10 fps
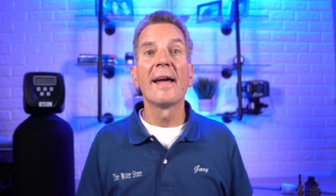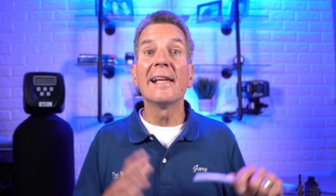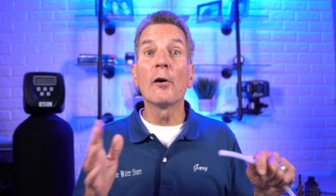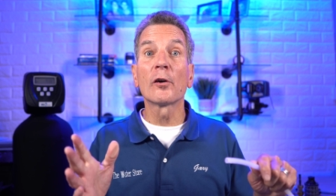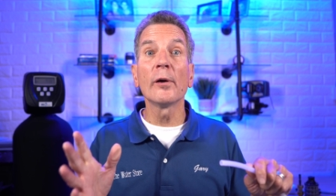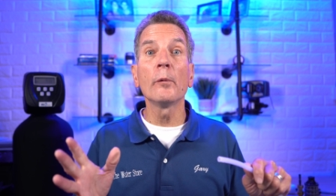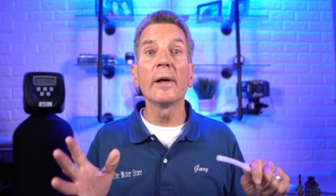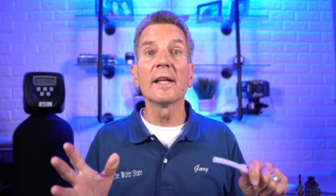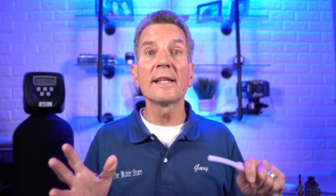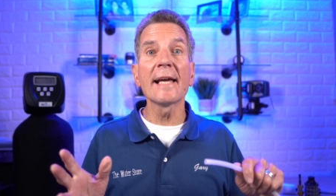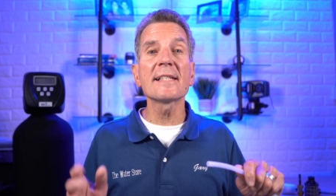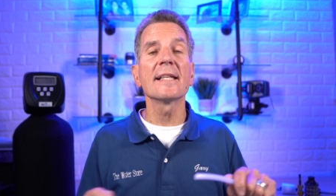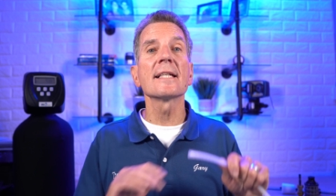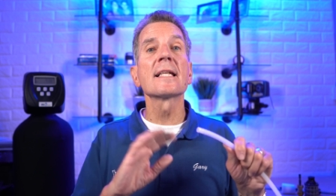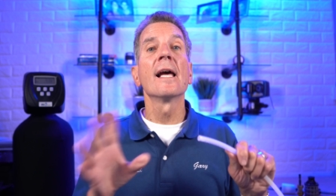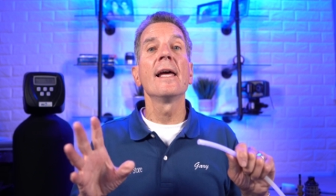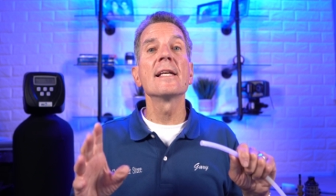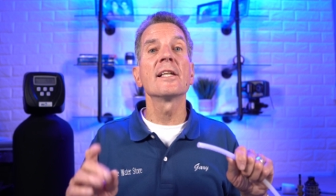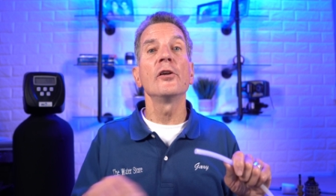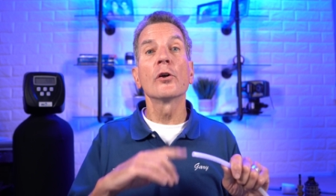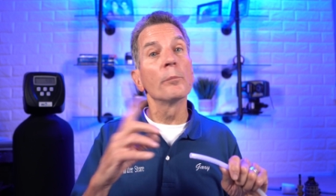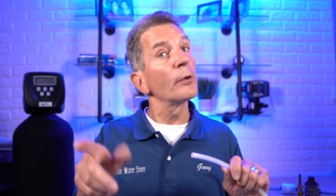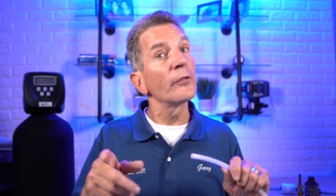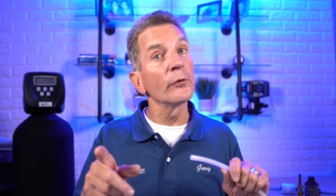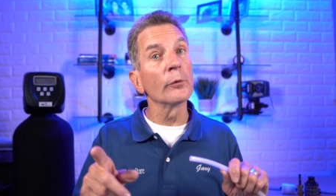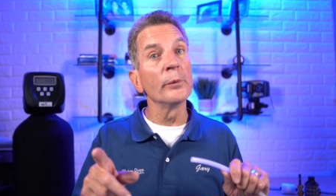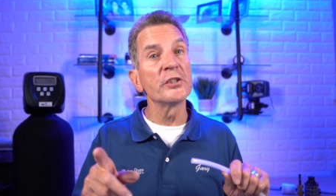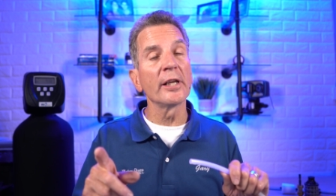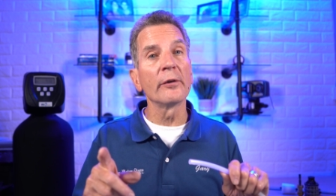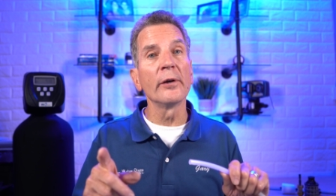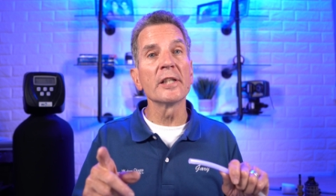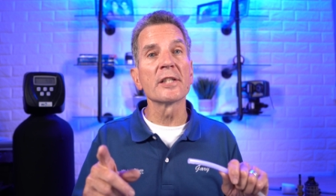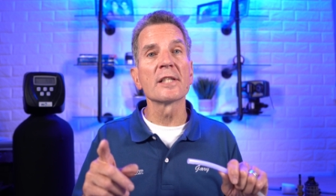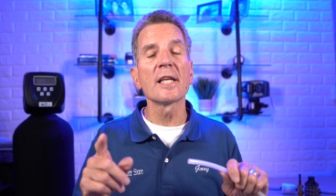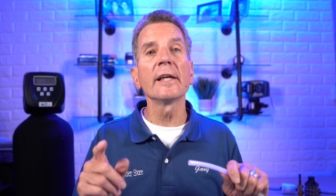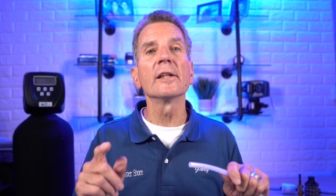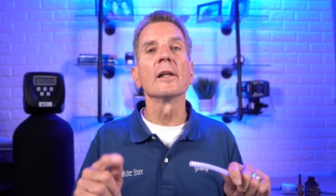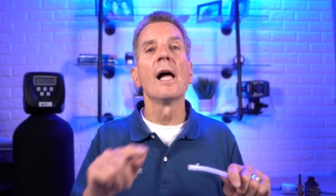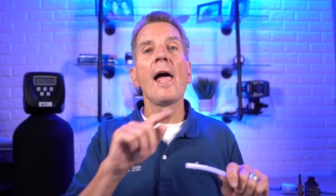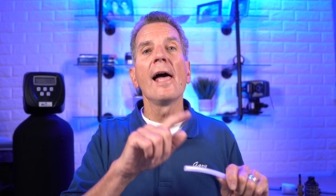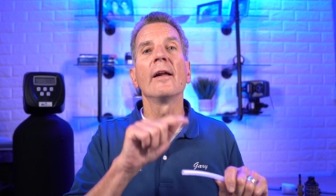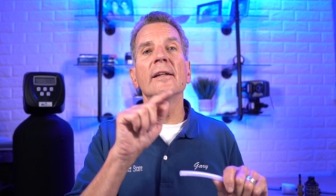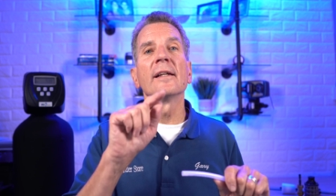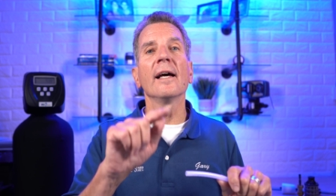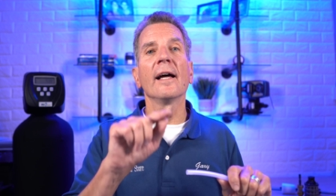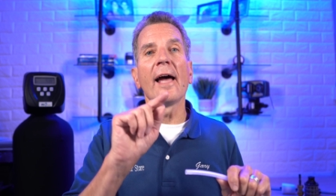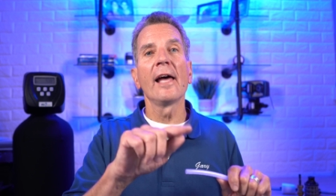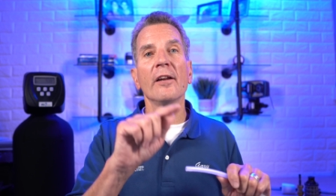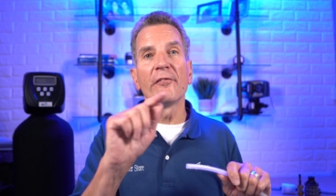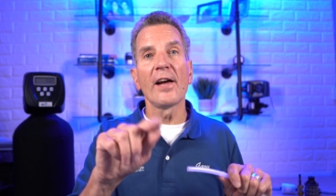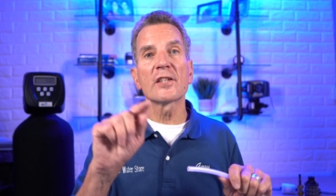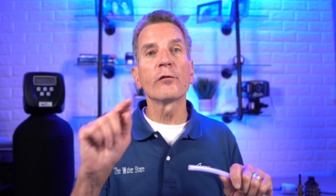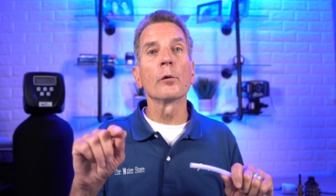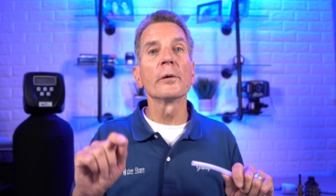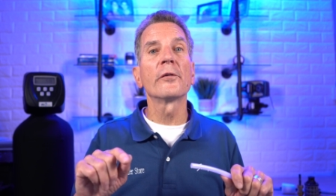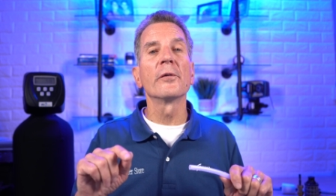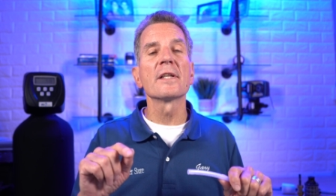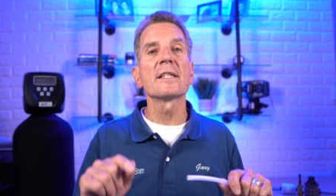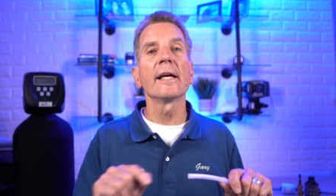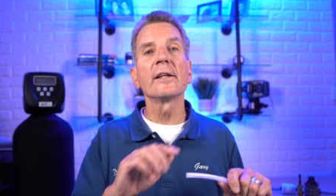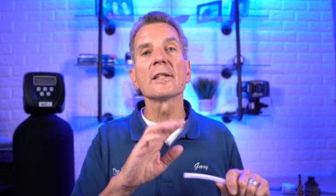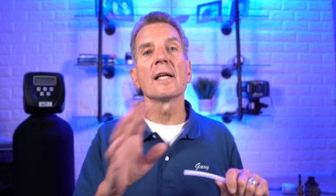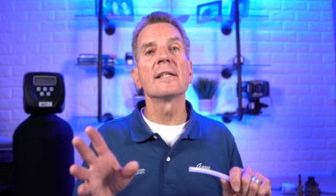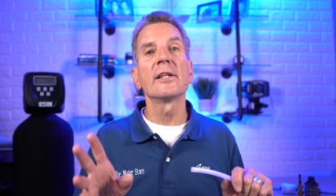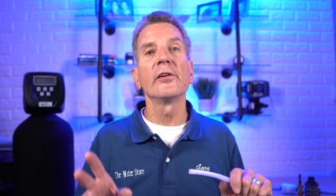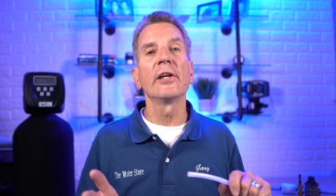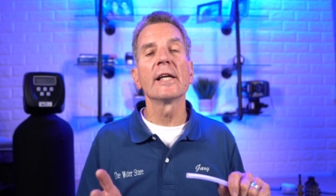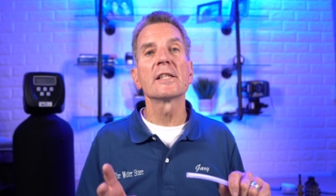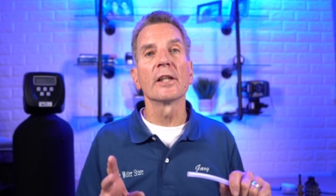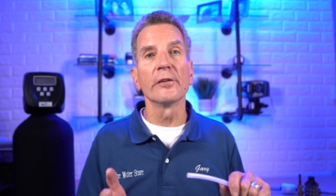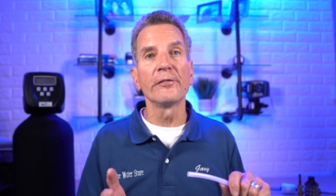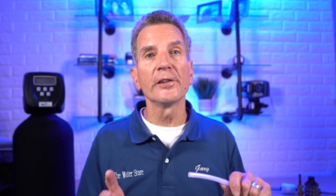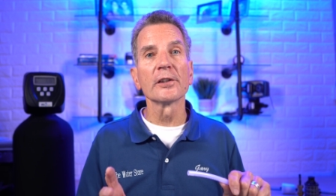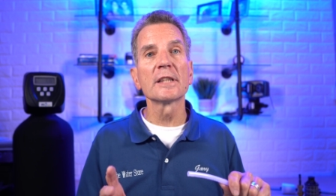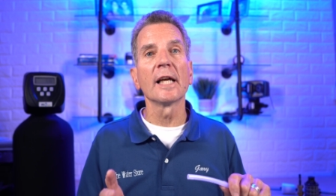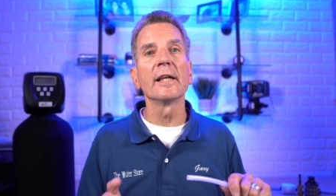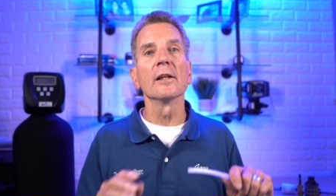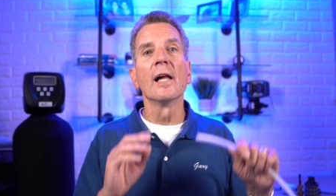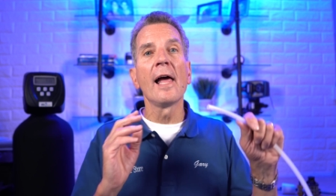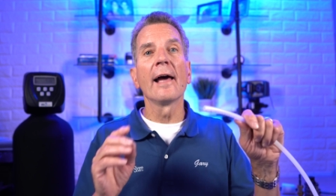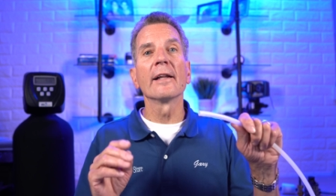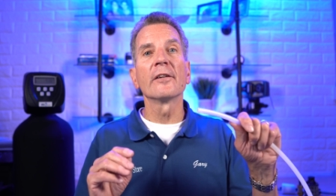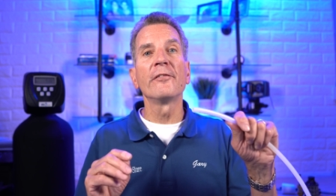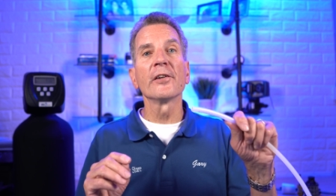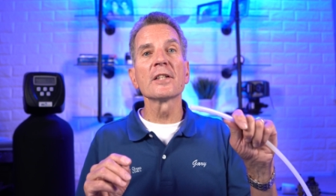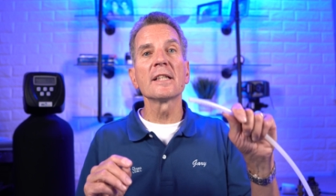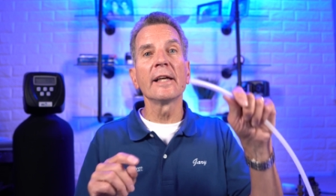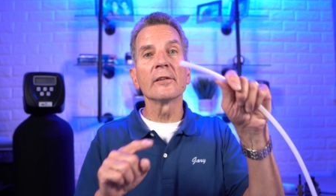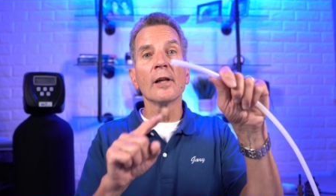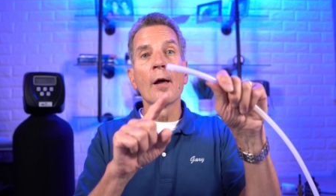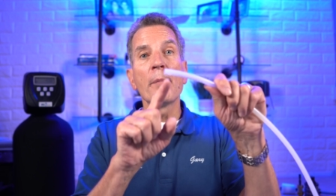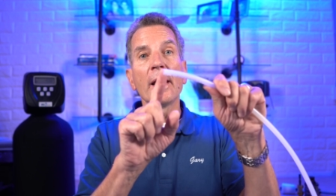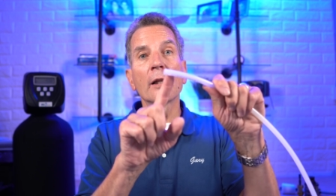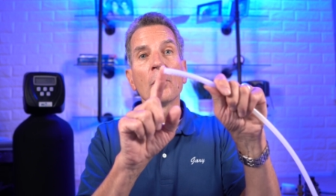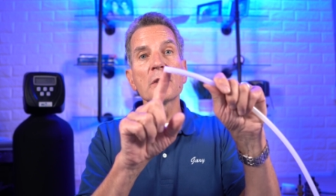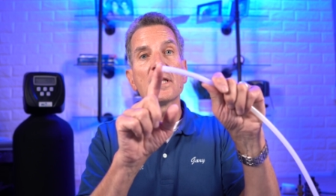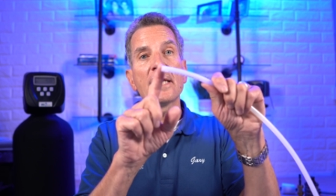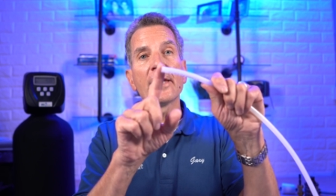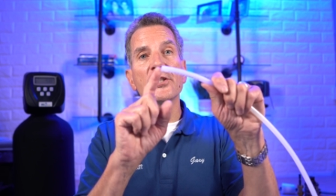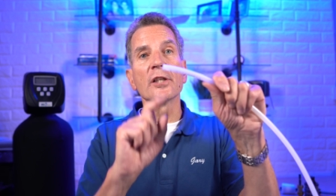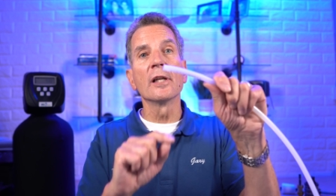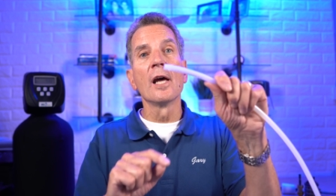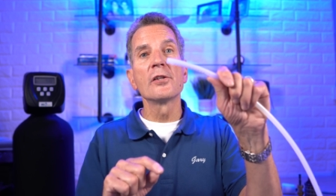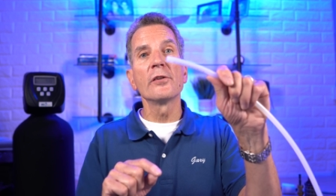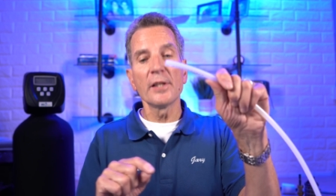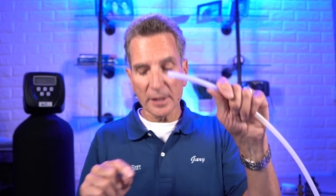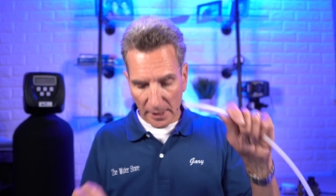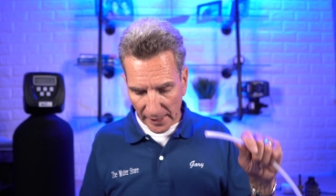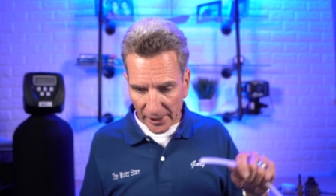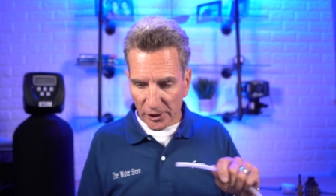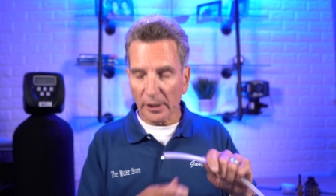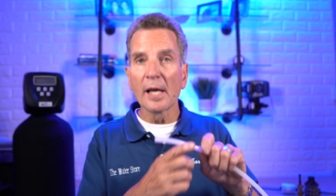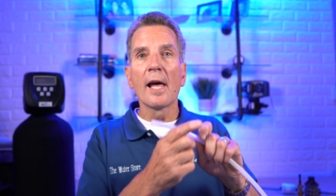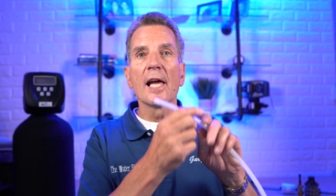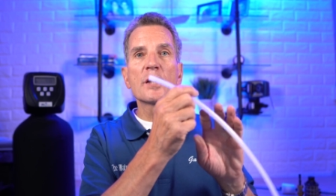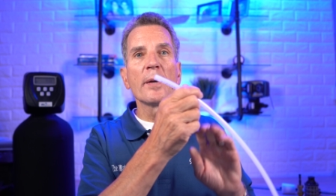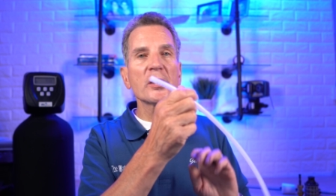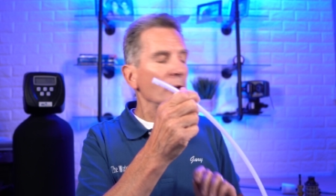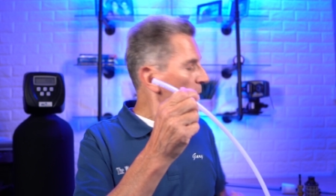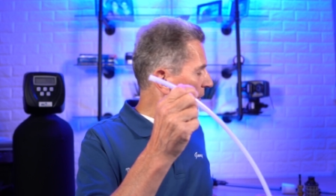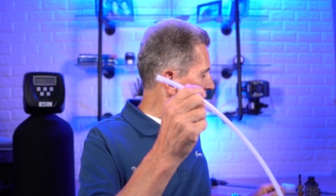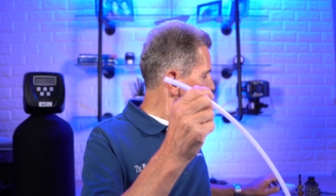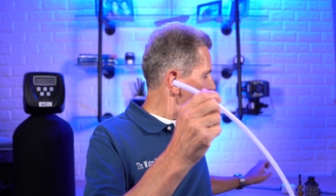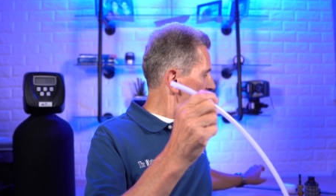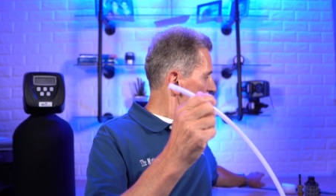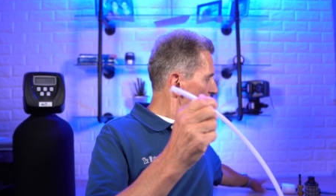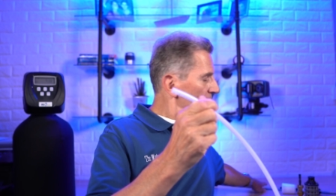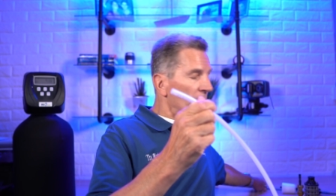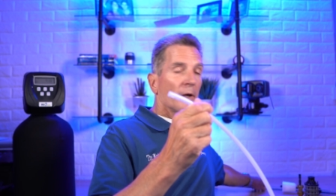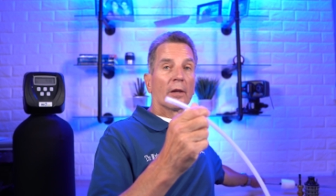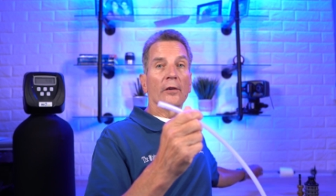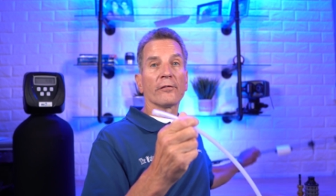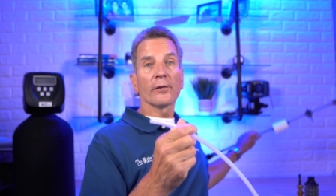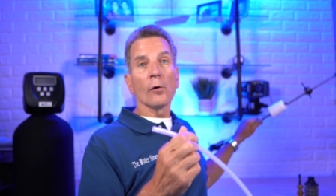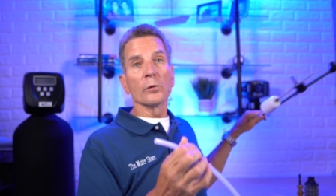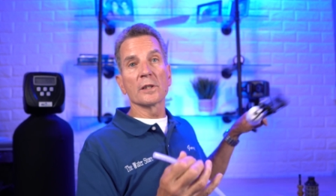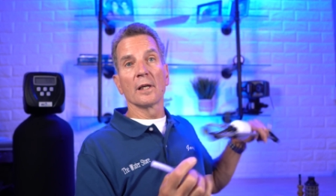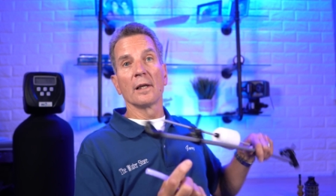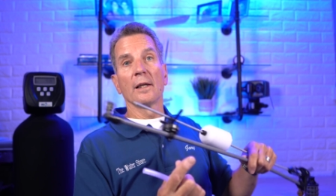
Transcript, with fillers: Now, a great way to test this is that you can put it through a regeneration cycle and uh, fast forward through the cycles until you get to the fill cycle. And at the fill cycle, pay close attention to this connection, especially where it connects to the float